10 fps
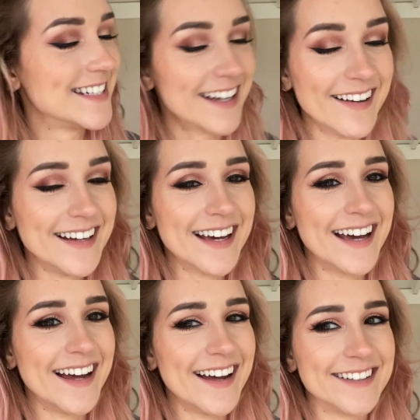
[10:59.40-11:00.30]
dyeing our
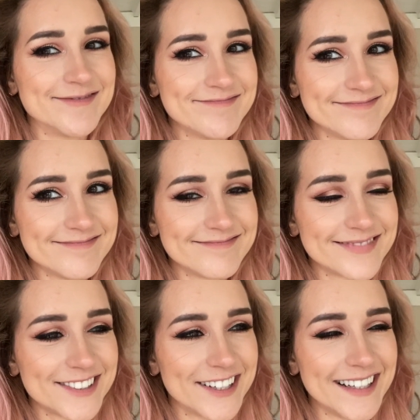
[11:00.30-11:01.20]
hair.
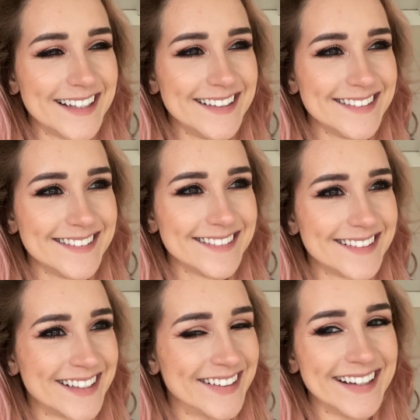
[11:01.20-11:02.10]
Great,
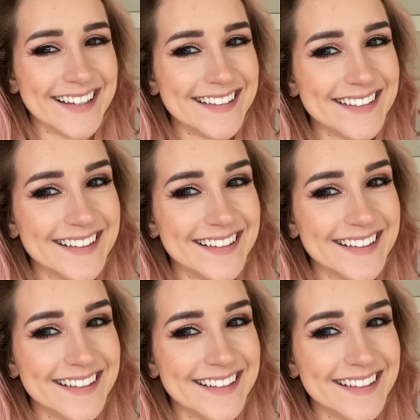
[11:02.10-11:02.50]
great.